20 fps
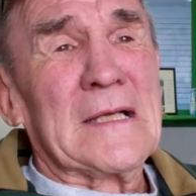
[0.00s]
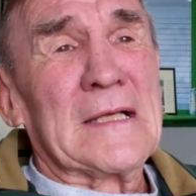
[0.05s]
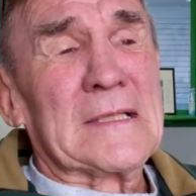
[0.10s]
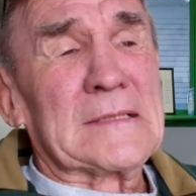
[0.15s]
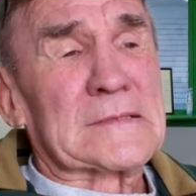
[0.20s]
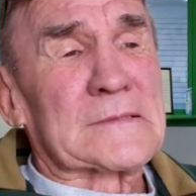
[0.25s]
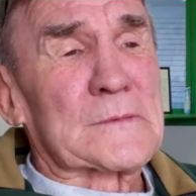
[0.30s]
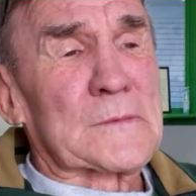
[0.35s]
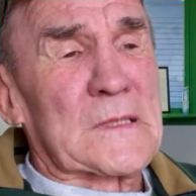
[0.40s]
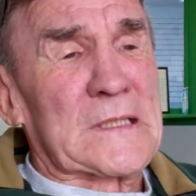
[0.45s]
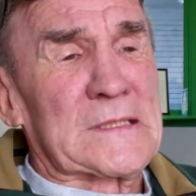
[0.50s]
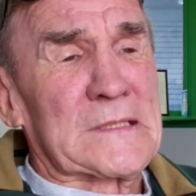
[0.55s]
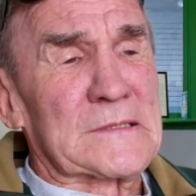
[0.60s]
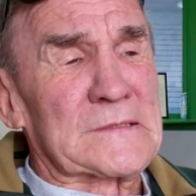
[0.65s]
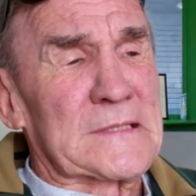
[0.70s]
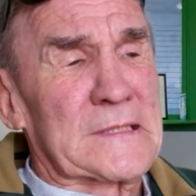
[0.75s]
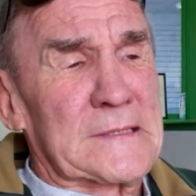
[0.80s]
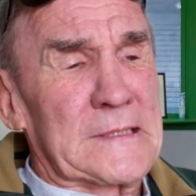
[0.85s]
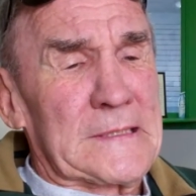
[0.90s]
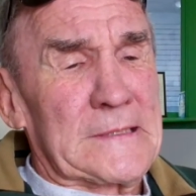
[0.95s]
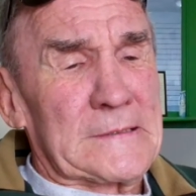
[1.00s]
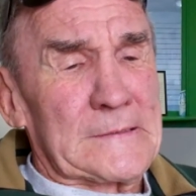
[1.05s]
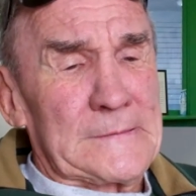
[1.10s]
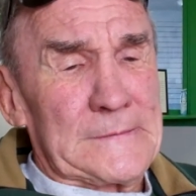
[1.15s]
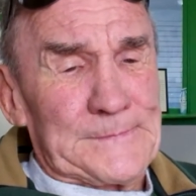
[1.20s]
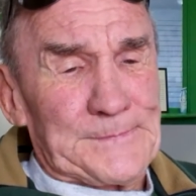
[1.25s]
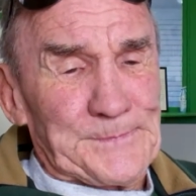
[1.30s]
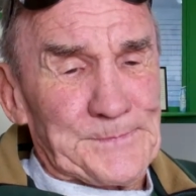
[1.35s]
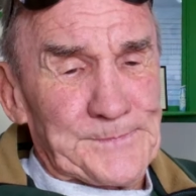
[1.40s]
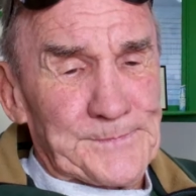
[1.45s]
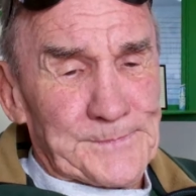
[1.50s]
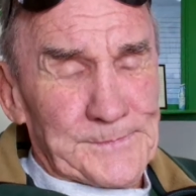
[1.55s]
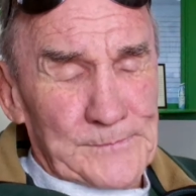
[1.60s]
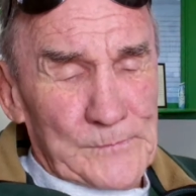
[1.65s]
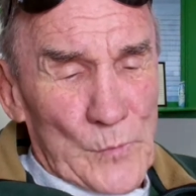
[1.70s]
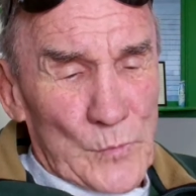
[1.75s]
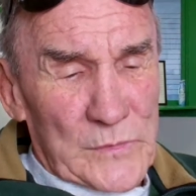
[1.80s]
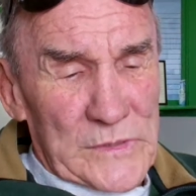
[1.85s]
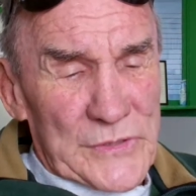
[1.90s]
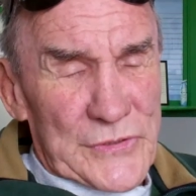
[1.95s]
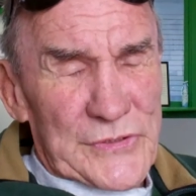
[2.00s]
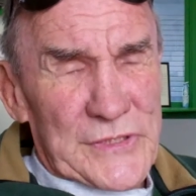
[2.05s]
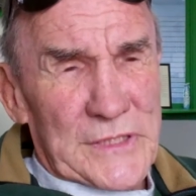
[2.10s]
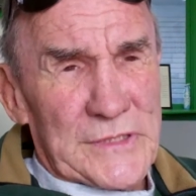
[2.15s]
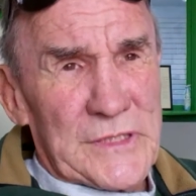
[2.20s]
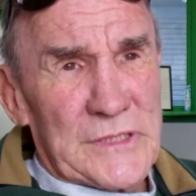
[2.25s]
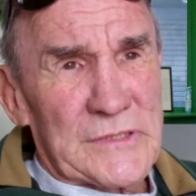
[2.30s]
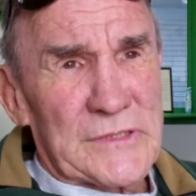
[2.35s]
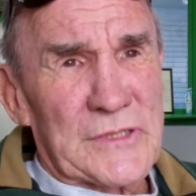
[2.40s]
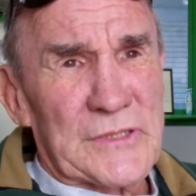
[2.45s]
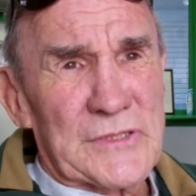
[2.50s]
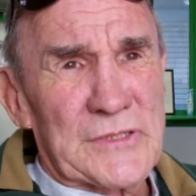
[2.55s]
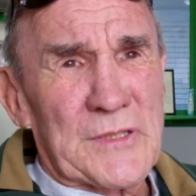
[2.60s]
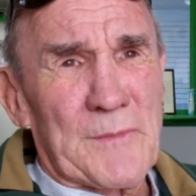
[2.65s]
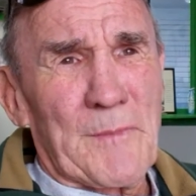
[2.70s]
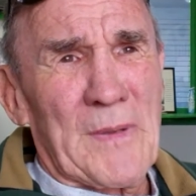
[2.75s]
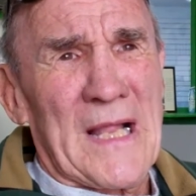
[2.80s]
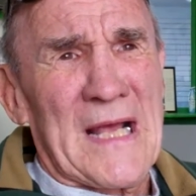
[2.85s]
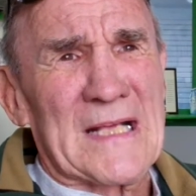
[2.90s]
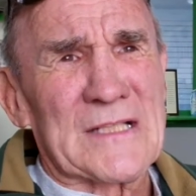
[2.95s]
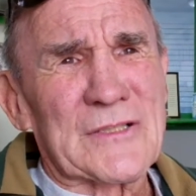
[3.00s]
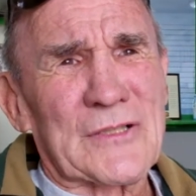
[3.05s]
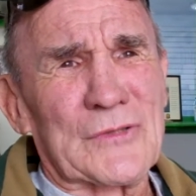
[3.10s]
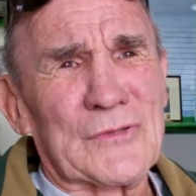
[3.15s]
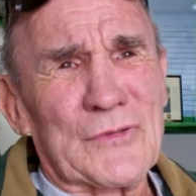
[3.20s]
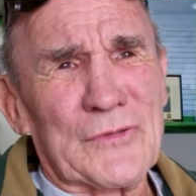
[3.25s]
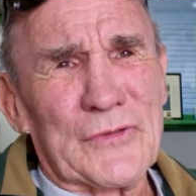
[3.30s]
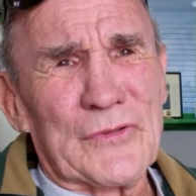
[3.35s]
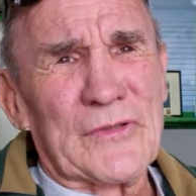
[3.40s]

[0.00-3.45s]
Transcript: He said, "Well, here's the deal. We'll send you to a supply school.